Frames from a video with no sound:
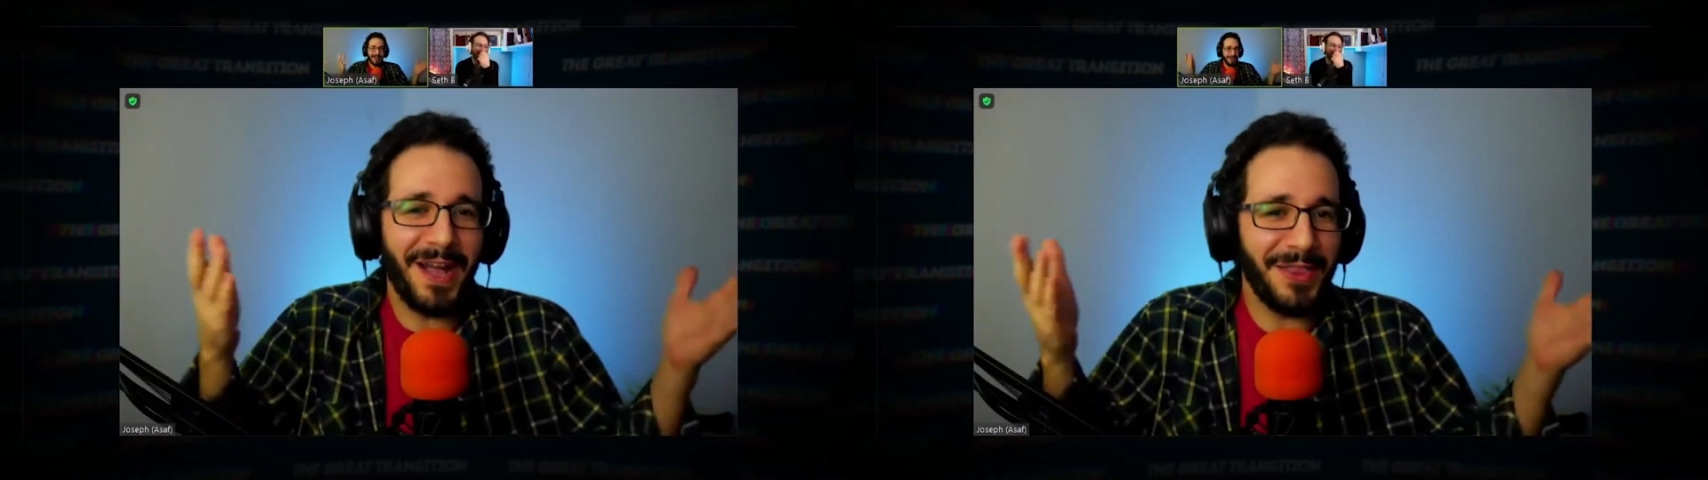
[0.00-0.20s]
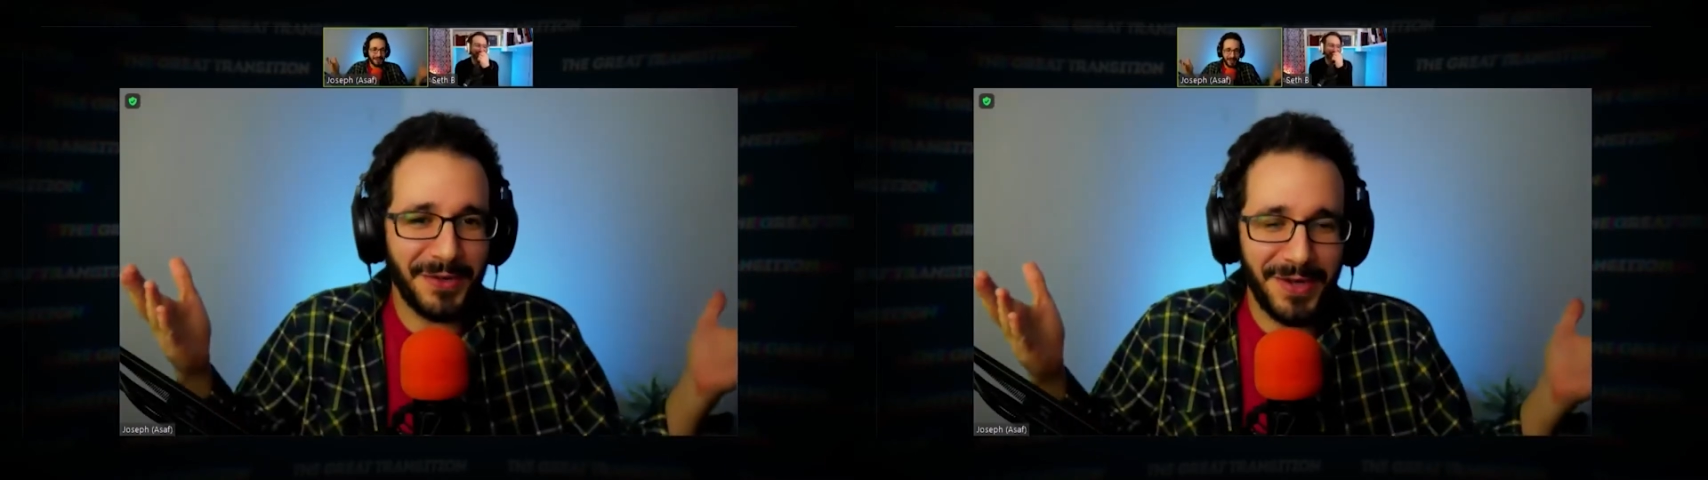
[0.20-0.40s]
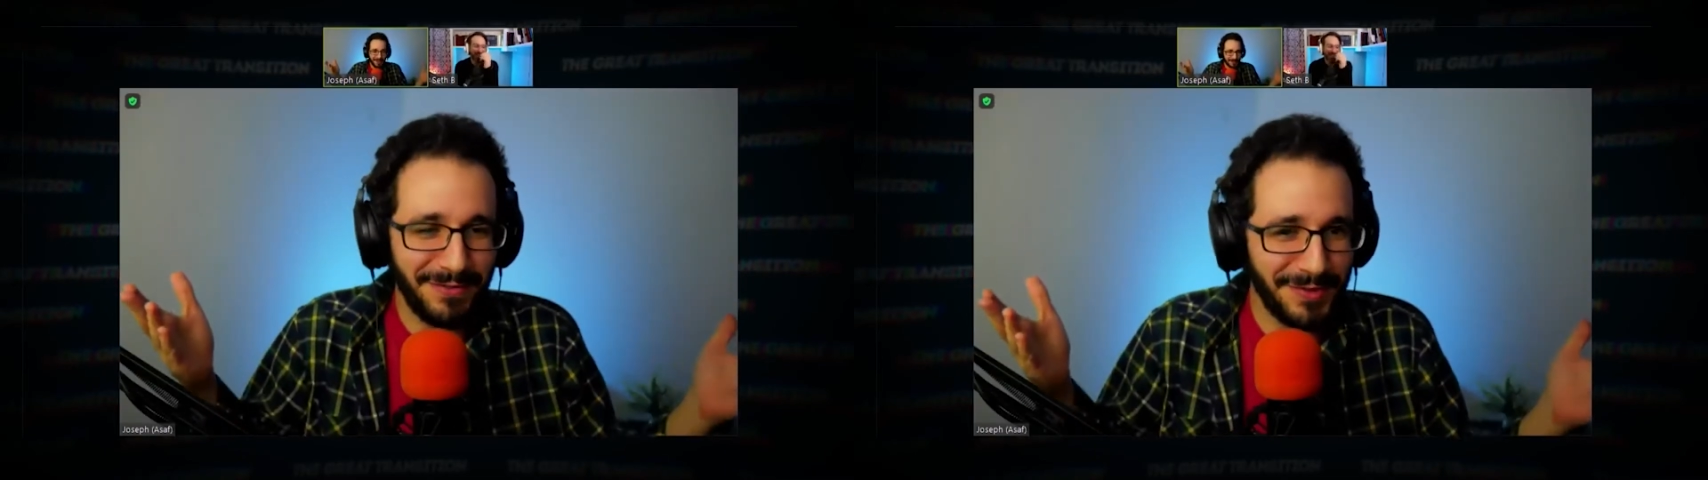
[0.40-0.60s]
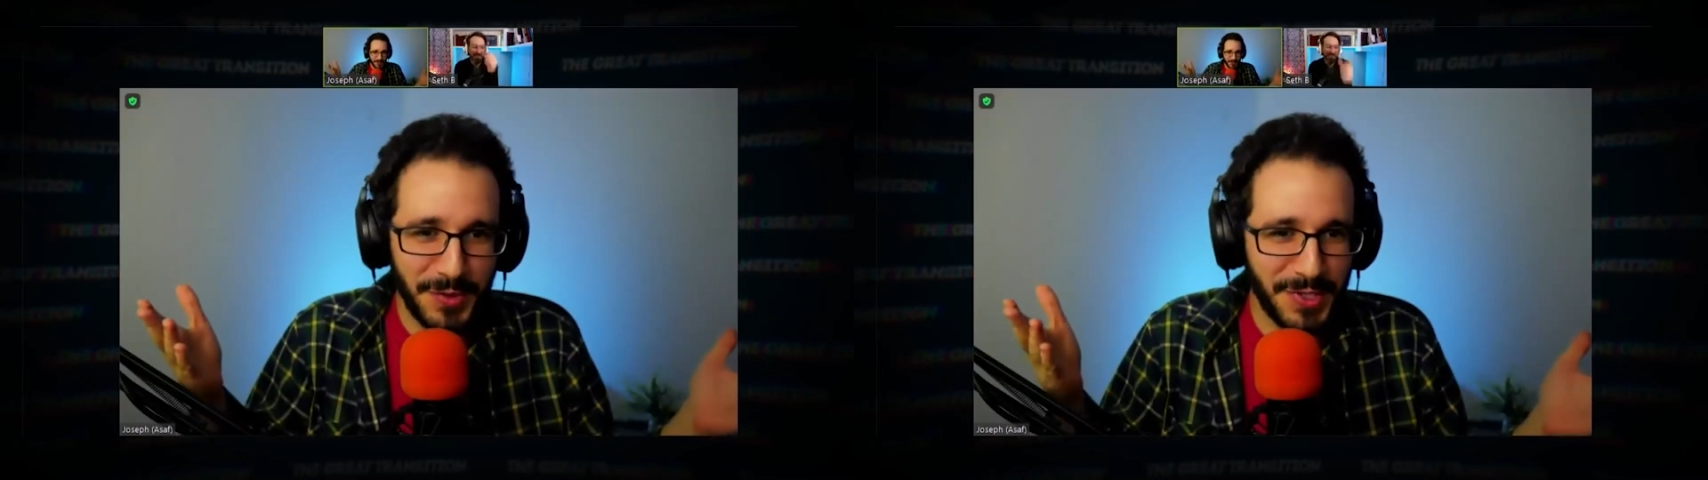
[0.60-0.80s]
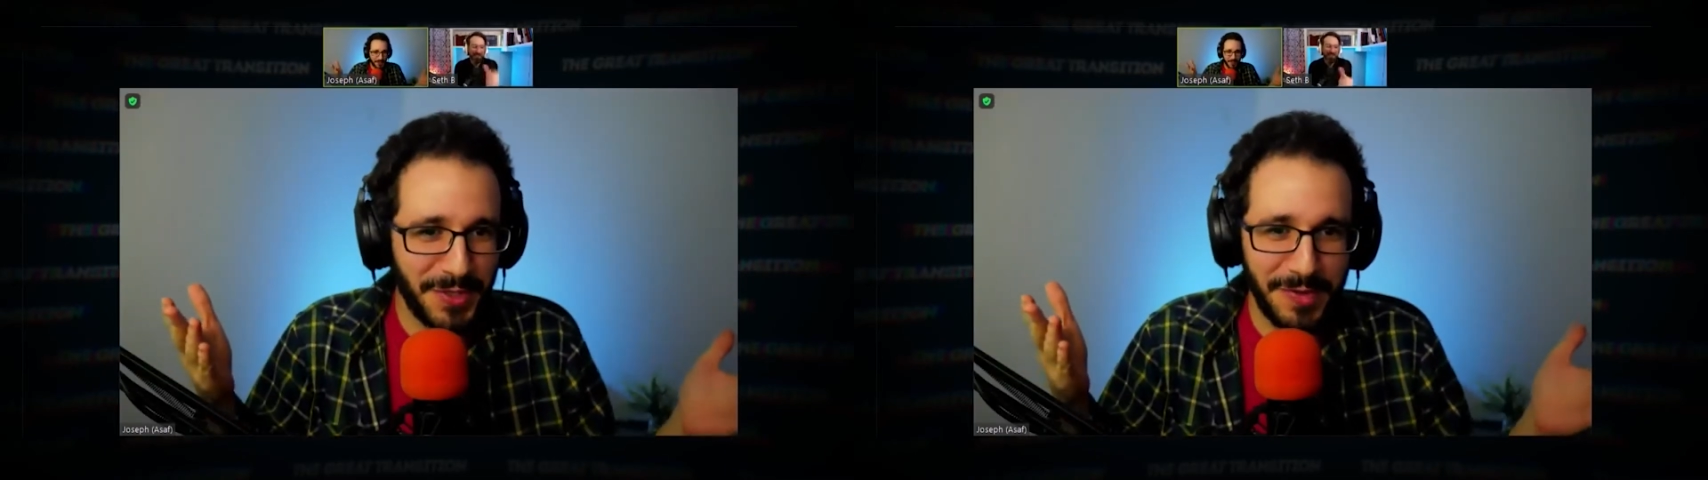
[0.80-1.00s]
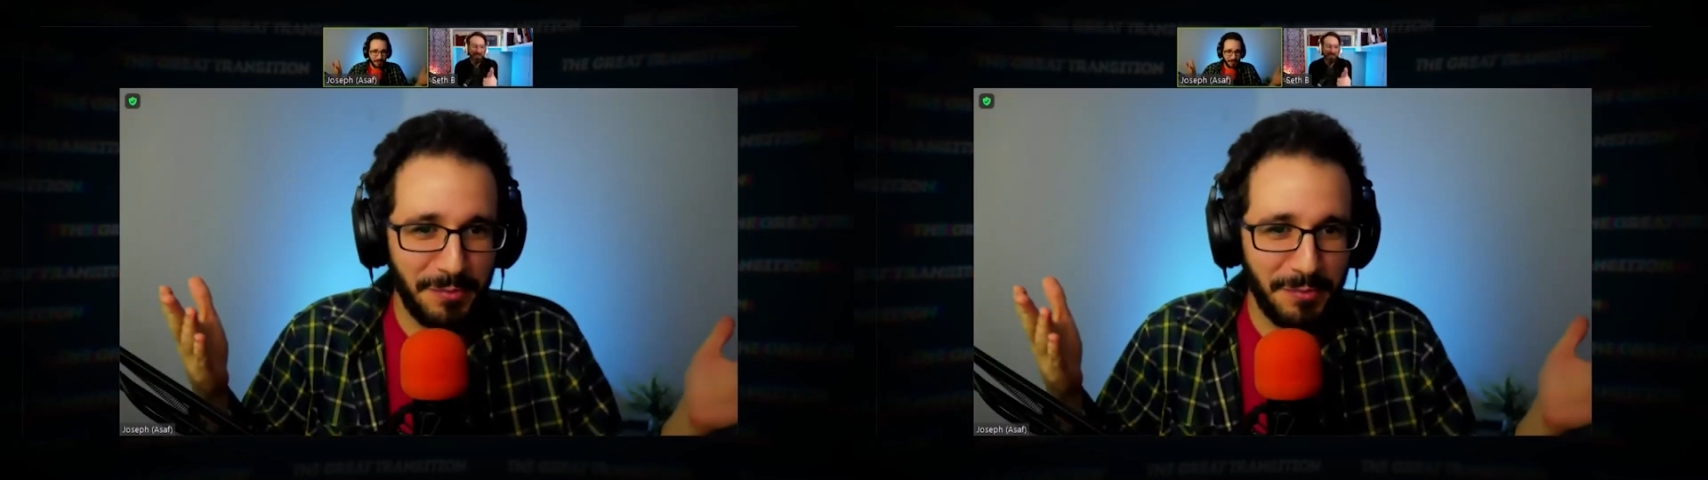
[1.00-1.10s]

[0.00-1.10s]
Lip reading: other evolutionary